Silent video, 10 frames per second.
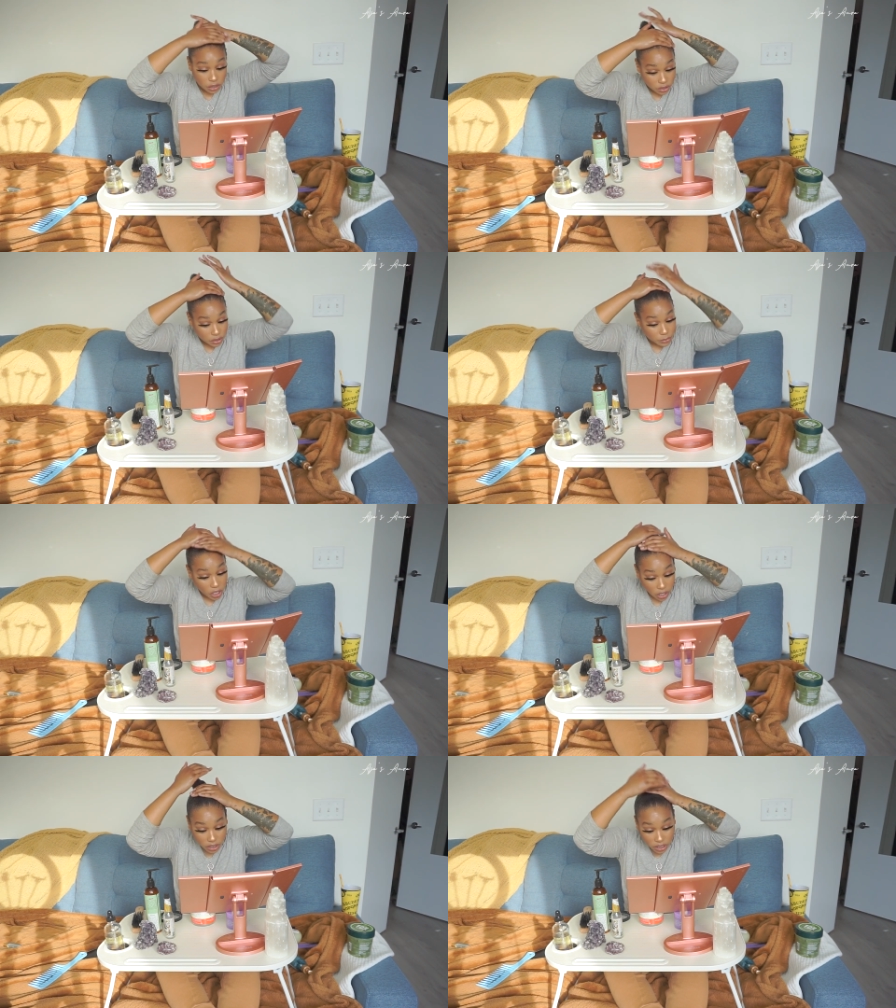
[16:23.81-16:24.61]

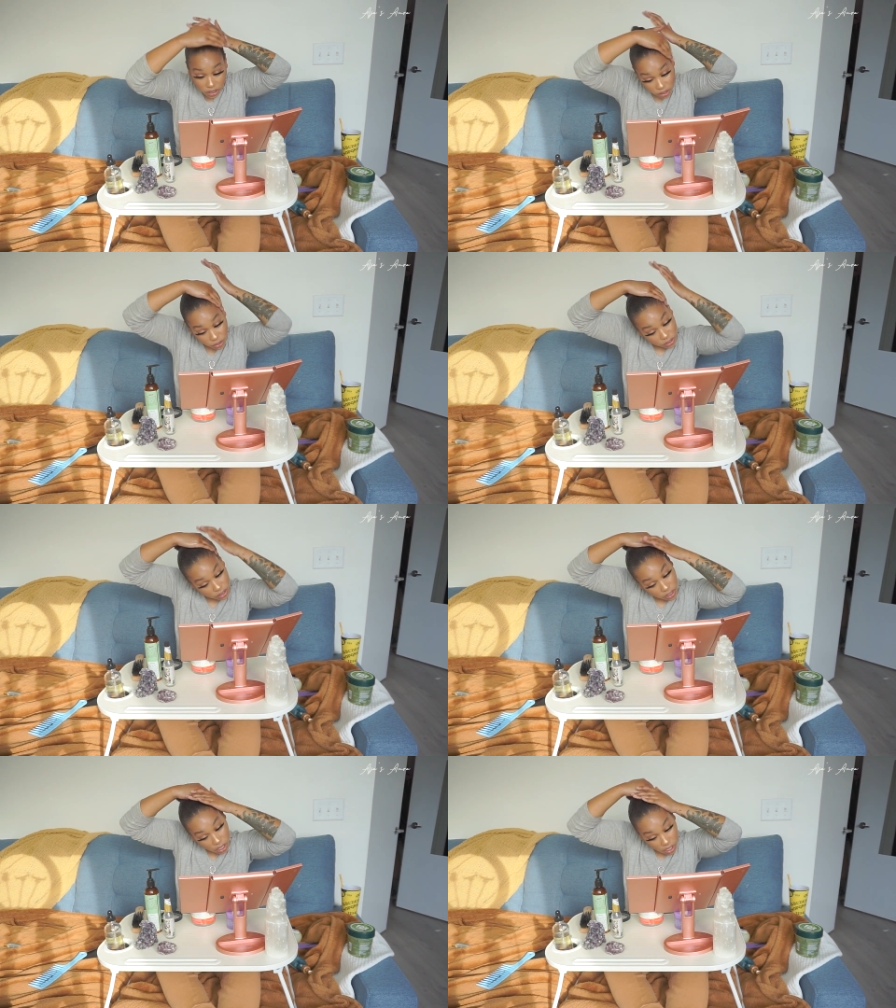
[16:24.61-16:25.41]
small and closed
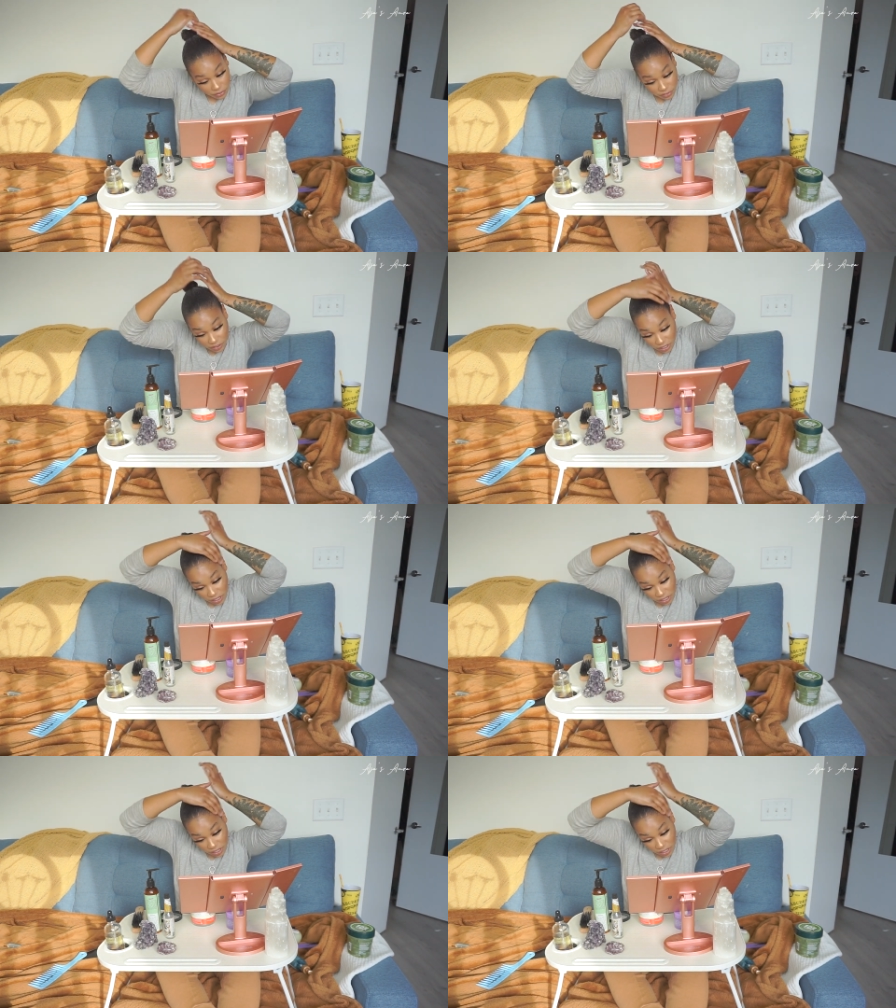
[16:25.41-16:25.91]
off